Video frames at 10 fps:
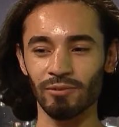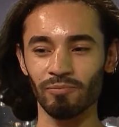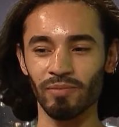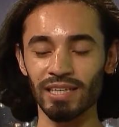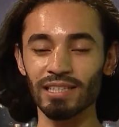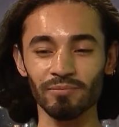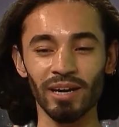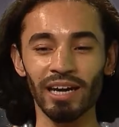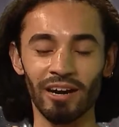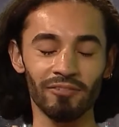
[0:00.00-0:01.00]
basing
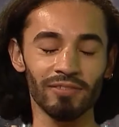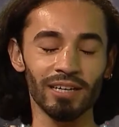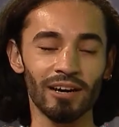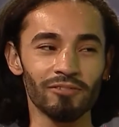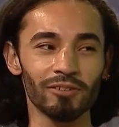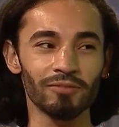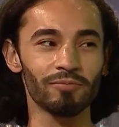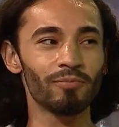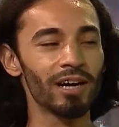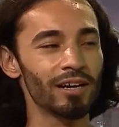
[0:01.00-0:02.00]
my outfit off of
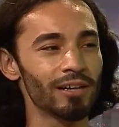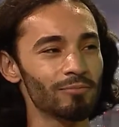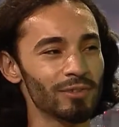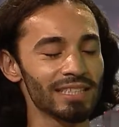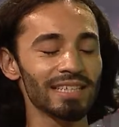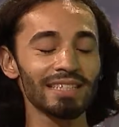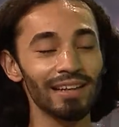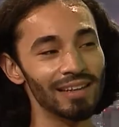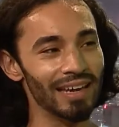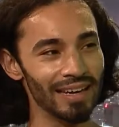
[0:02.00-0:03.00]
Princess
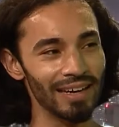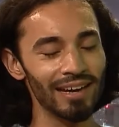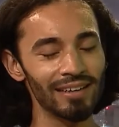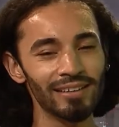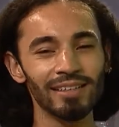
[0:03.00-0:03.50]
Elena,